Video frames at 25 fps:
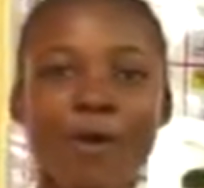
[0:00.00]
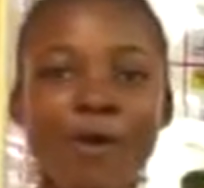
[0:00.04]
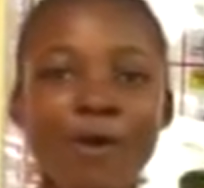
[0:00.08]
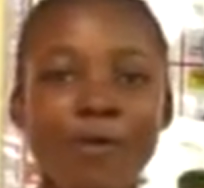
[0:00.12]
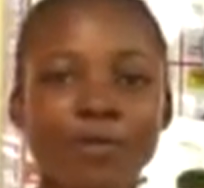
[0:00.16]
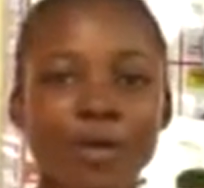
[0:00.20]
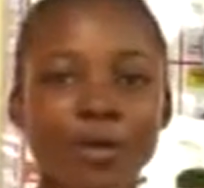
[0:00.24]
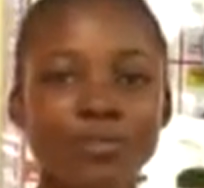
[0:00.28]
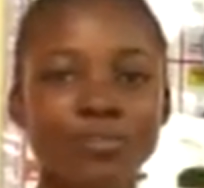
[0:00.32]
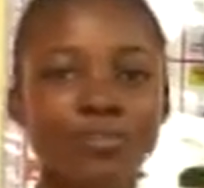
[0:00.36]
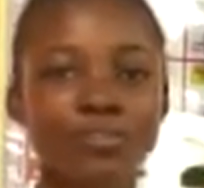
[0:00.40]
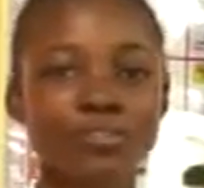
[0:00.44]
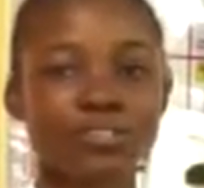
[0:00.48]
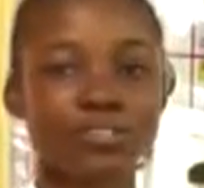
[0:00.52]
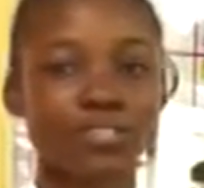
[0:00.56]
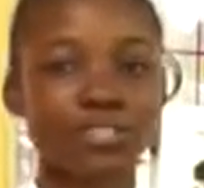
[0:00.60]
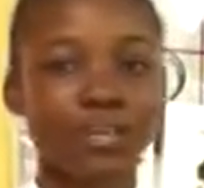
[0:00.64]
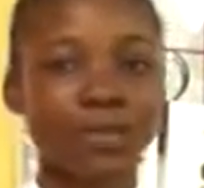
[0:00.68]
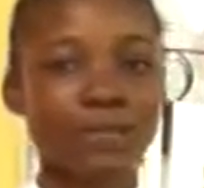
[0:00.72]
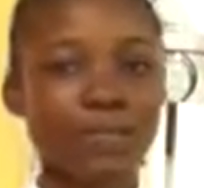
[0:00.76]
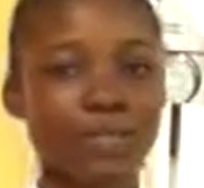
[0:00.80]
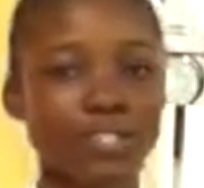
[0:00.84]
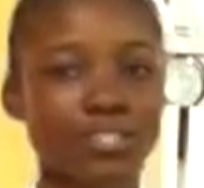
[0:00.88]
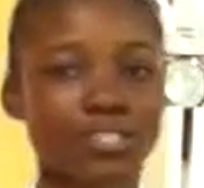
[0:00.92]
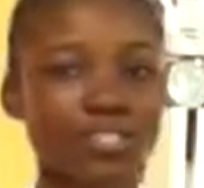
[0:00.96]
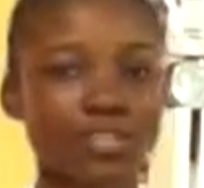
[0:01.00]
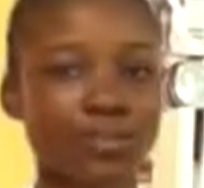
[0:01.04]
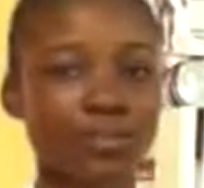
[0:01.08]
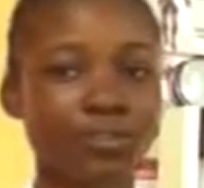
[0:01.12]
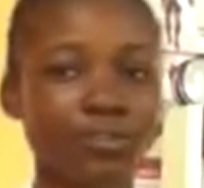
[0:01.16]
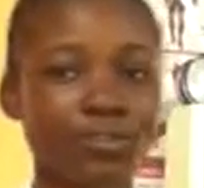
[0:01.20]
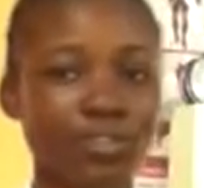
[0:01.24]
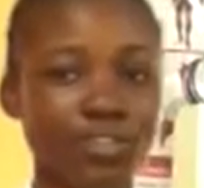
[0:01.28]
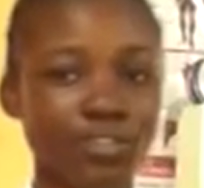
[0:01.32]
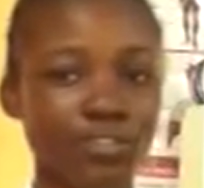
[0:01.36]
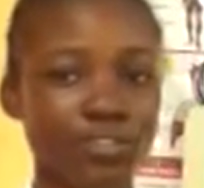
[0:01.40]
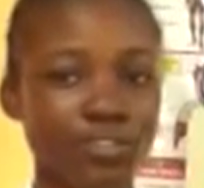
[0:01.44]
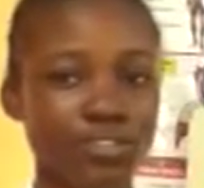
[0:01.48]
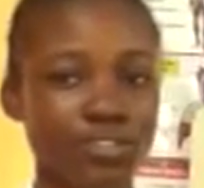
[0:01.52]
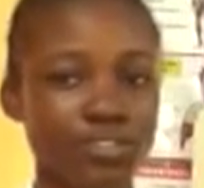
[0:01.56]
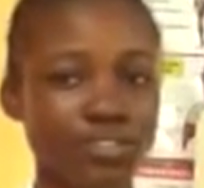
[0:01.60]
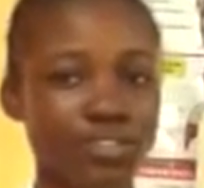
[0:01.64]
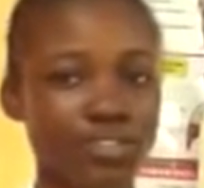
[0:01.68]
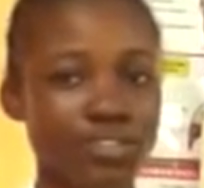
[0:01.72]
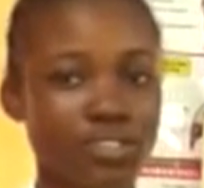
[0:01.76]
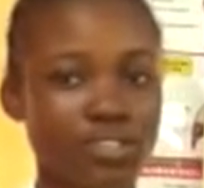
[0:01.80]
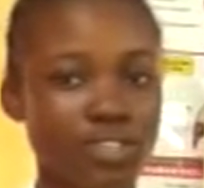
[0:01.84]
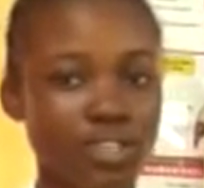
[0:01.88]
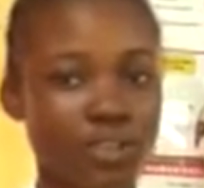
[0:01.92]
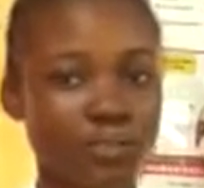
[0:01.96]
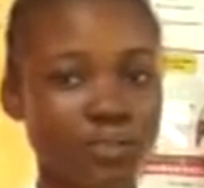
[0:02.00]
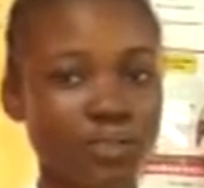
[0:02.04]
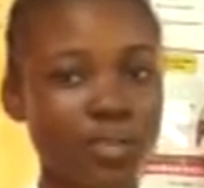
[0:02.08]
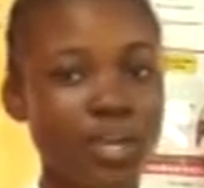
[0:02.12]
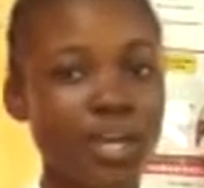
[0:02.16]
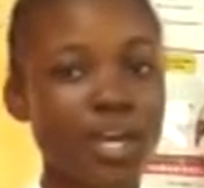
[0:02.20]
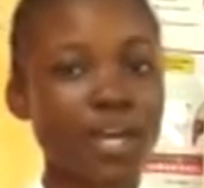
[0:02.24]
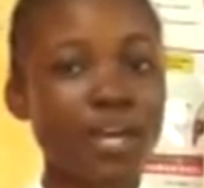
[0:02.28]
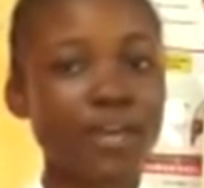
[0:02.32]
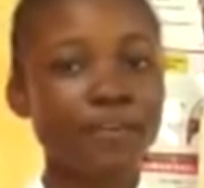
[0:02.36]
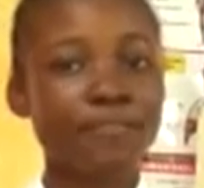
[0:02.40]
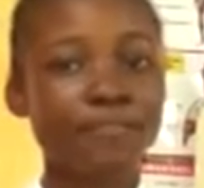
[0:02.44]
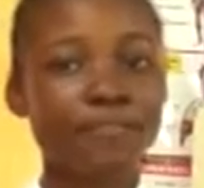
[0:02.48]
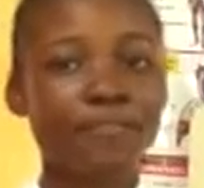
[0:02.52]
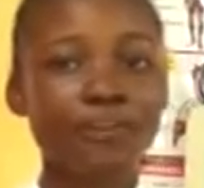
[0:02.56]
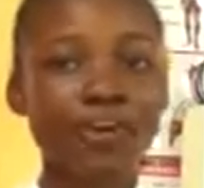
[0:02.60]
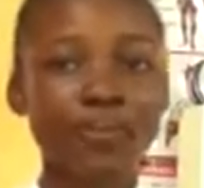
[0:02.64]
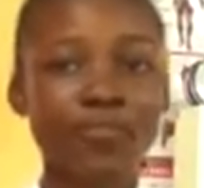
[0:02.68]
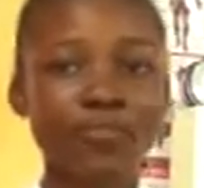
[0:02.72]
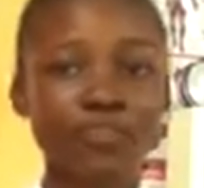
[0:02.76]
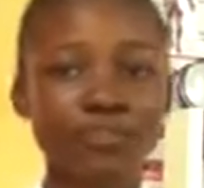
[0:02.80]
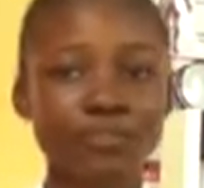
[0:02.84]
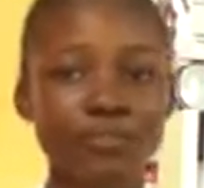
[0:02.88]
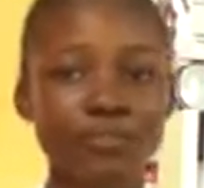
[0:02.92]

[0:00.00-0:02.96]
while systemic circulatory system involves the